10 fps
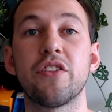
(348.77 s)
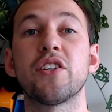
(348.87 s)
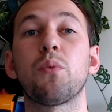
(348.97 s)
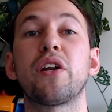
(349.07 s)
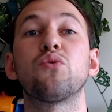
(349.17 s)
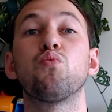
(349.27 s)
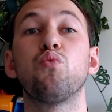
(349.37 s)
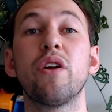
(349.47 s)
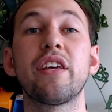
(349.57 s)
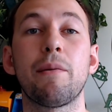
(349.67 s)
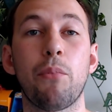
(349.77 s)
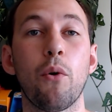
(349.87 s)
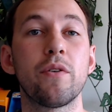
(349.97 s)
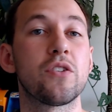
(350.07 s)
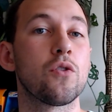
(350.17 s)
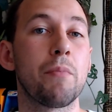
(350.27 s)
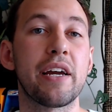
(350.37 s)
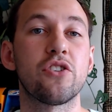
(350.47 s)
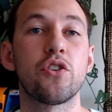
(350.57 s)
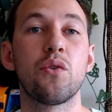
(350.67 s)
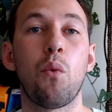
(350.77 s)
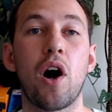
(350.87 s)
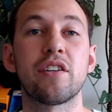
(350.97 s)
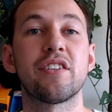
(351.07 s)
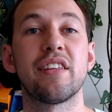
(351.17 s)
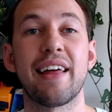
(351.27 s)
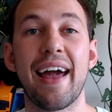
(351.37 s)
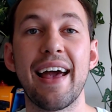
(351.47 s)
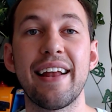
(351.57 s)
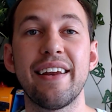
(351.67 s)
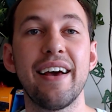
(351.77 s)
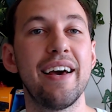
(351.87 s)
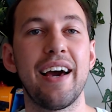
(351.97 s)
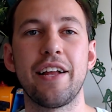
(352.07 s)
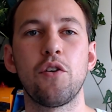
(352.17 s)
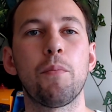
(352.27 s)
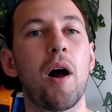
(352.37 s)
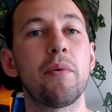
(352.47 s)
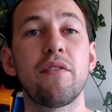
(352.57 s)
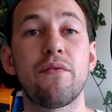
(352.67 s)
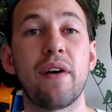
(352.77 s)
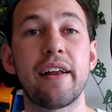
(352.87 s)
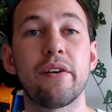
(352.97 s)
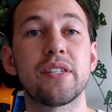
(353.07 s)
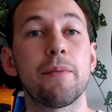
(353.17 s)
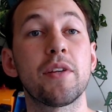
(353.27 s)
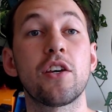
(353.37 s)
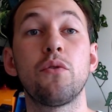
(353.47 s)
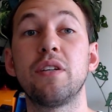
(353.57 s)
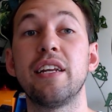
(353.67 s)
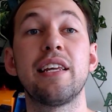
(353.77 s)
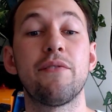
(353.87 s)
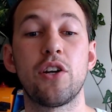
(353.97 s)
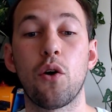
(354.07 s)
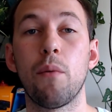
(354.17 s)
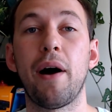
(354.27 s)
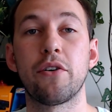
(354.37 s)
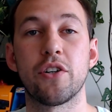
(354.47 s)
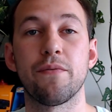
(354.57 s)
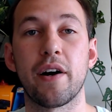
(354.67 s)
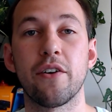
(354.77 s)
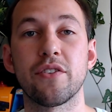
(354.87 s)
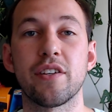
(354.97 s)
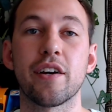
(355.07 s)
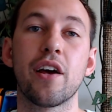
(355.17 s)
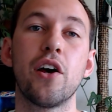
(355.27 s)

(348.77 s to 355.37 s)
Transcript: This one is really important, so make sure you watch to the end, and you'll probably even find out something you didn't even know about your Fire Stick.